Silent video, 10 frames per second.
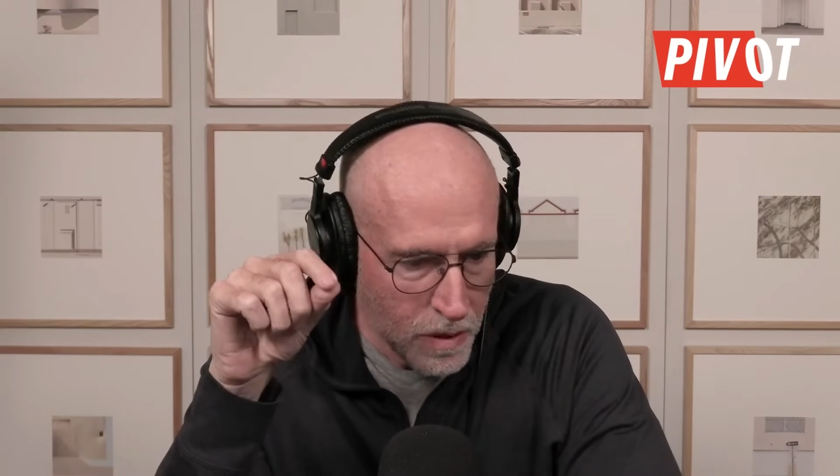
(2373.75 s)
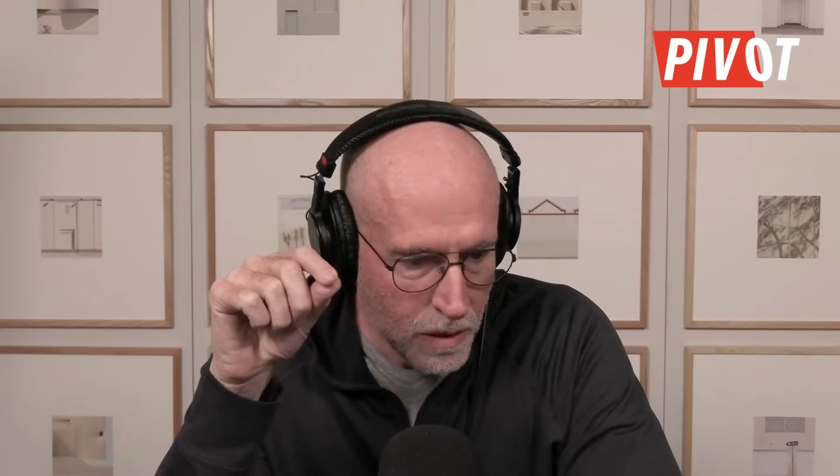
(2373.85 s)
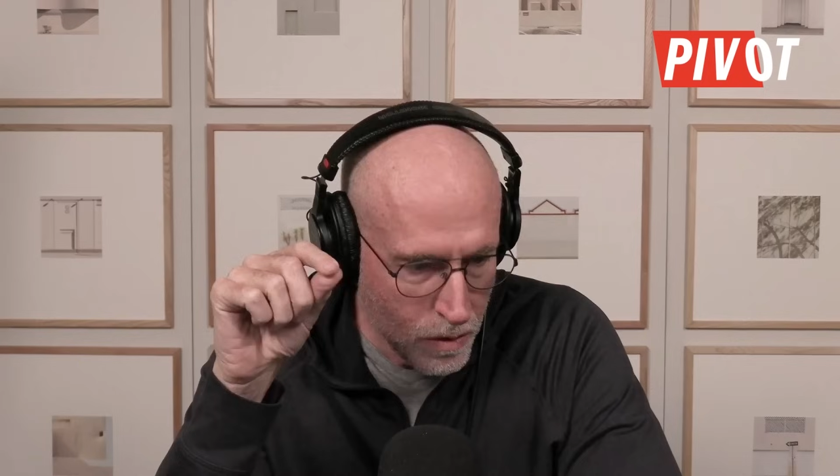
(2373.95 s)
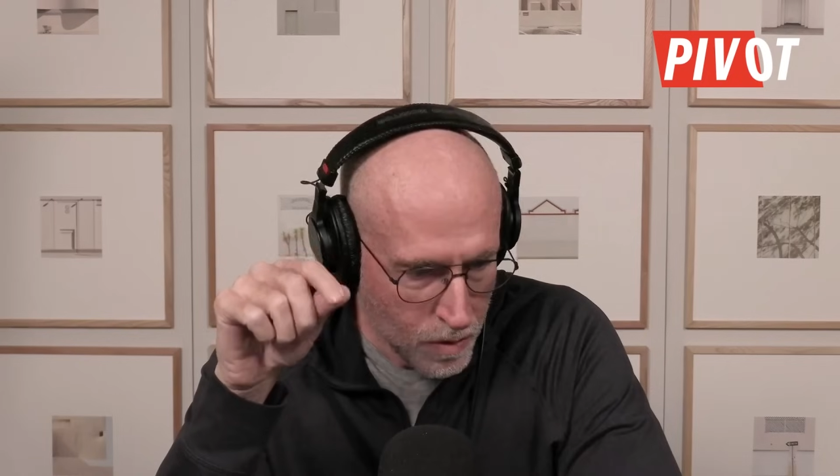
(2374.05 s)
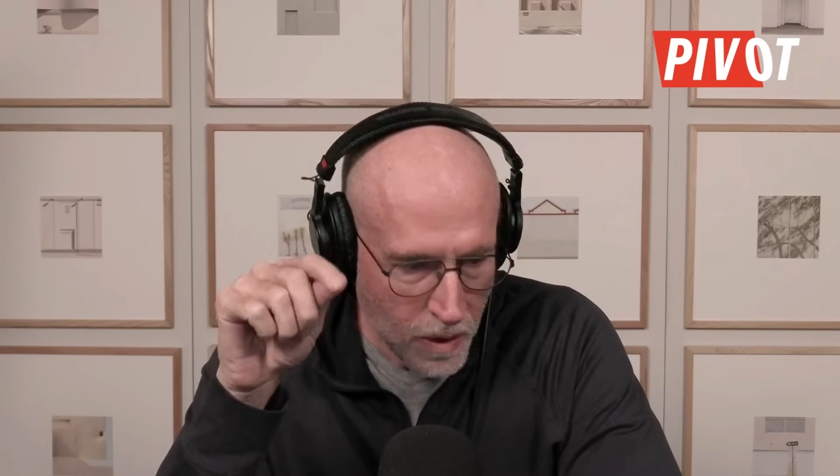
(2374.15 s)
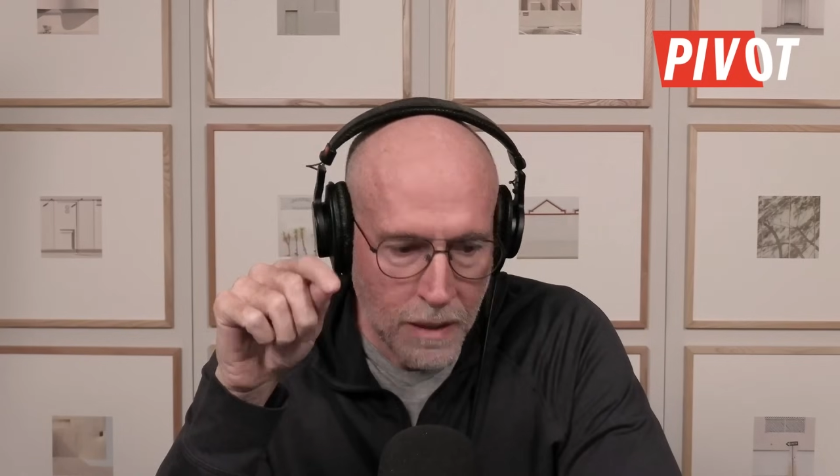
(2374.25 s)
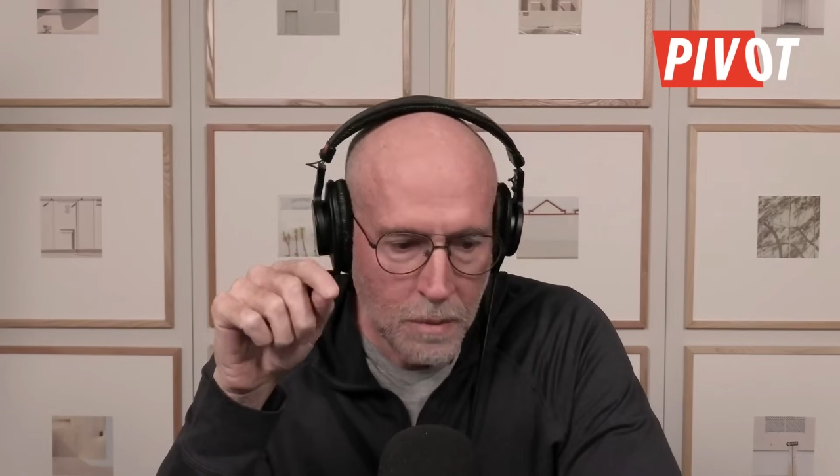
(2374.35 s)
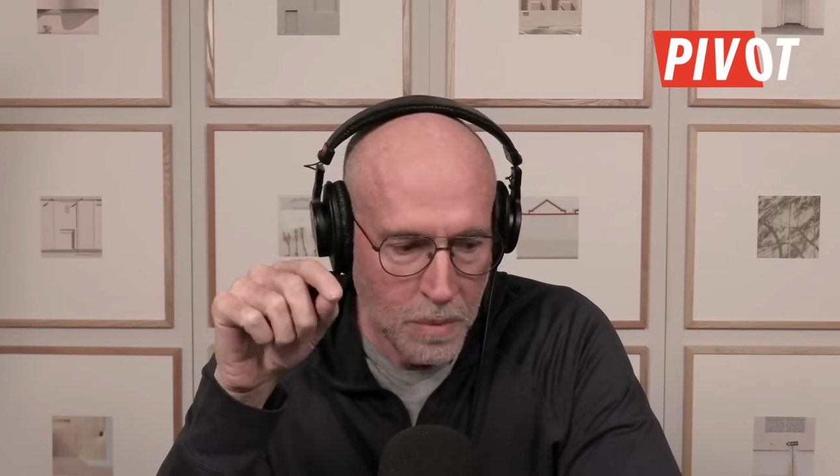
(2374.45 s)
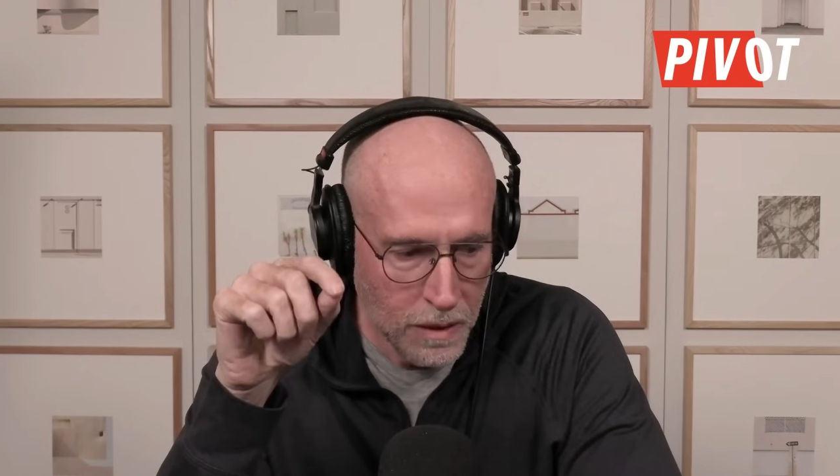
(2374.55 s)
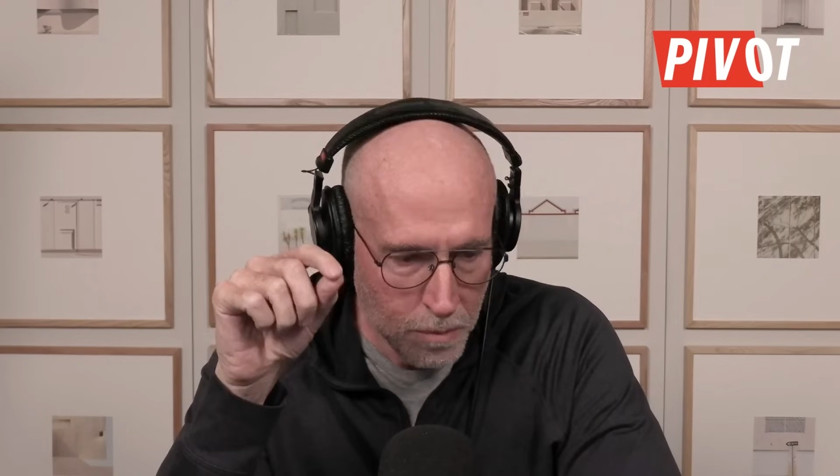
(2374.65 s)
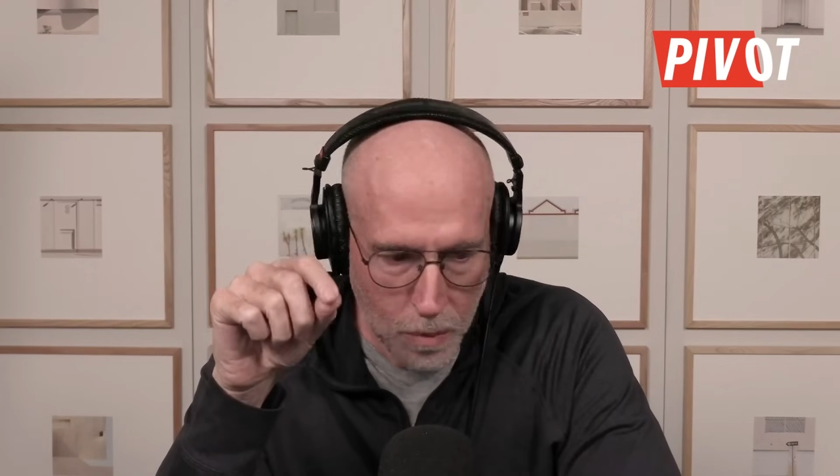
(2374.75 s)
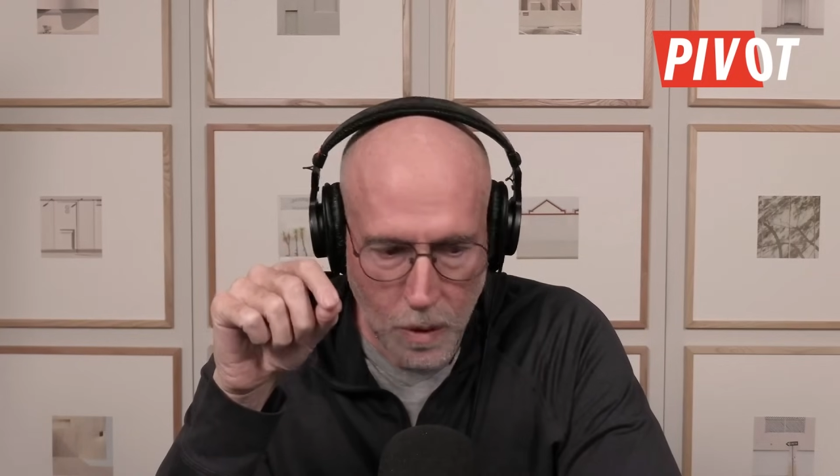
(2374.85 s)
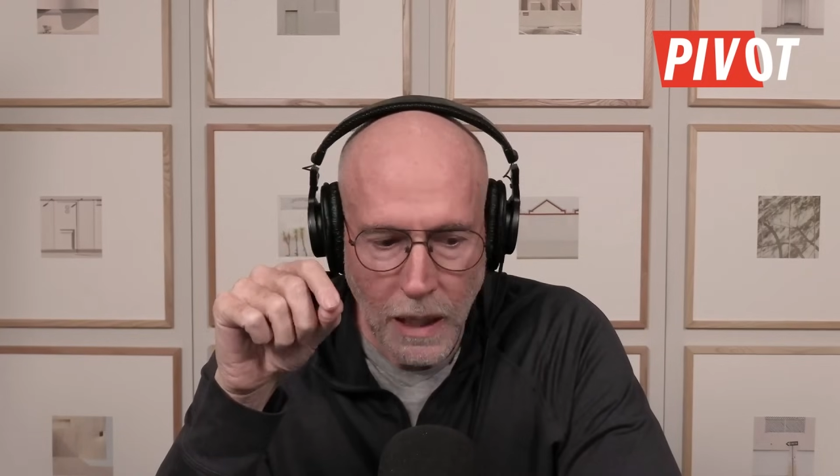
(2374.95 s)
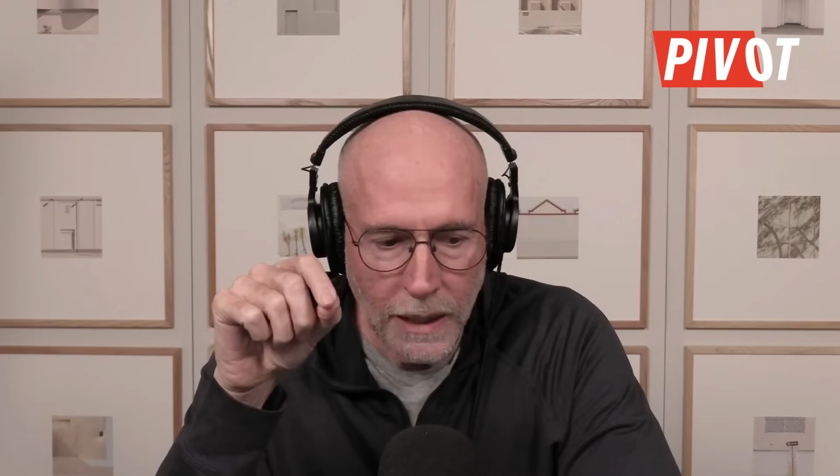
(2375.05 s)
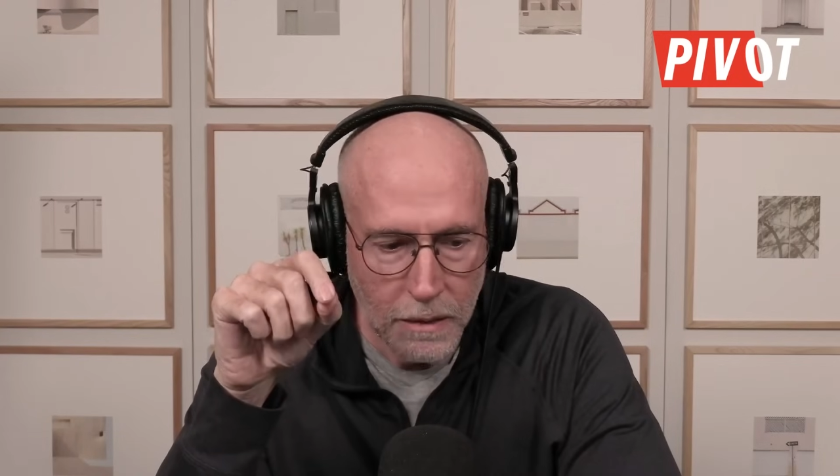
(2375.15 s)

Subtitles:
incredibly bright